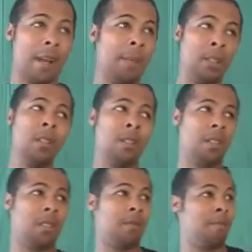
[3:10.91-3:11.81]
I mean, you could
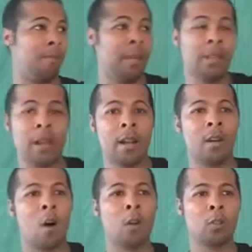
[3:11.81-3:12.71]
just be there
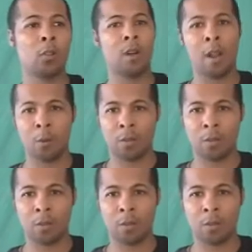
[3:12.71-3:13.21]
and alter a